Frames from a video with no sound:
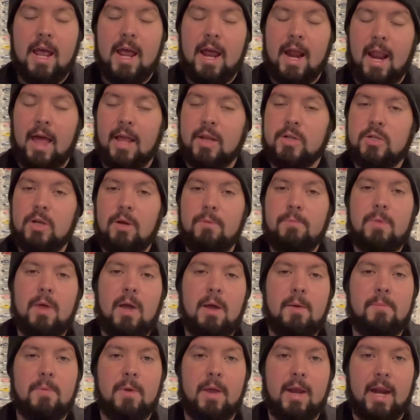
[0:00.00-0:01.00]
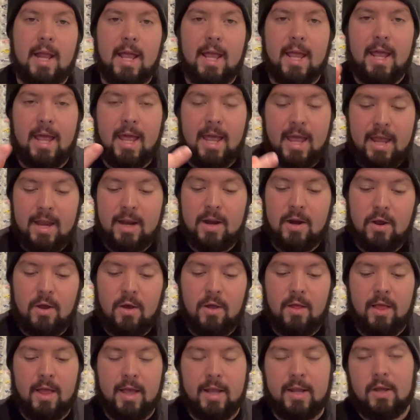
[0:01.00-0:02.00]
and I jumped up and it hit
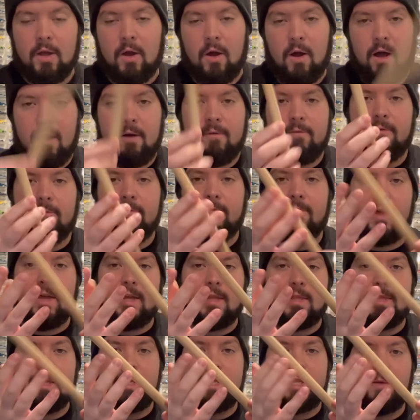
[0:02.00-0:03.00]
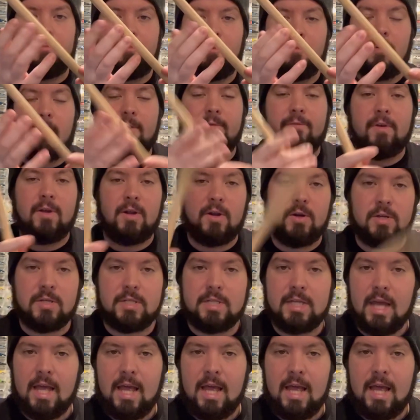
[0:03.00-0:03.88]
like off of like the tip of my fingers,